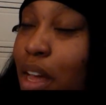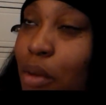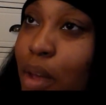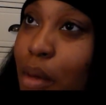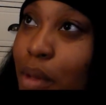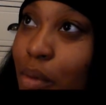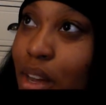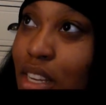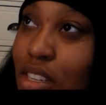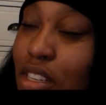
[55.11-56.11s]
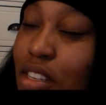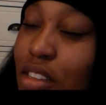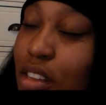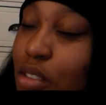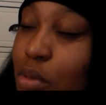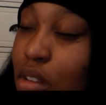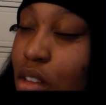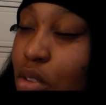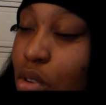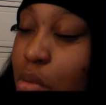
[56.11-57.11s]
By the way, I met YDG. He's like this
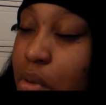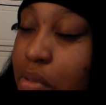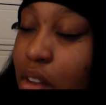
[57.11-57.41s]
really adorable,